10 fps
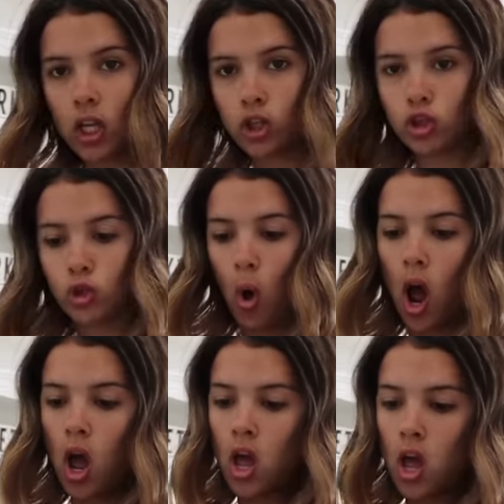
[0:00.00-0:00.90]
I can just
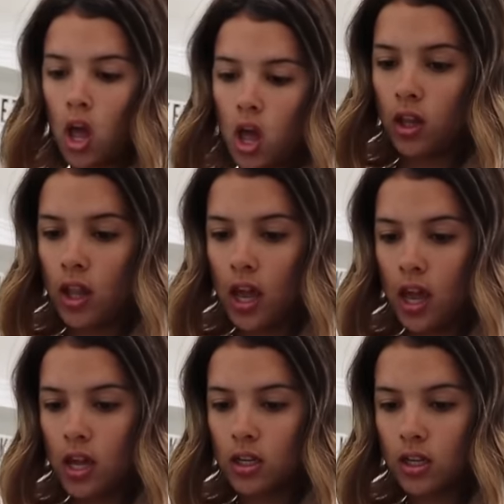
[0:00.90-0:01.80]
squat like
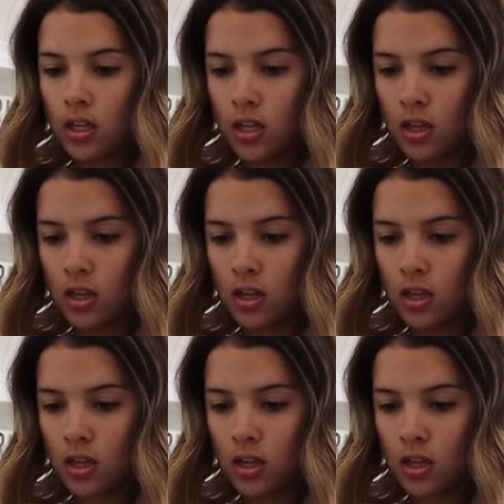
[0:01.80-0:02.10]
that.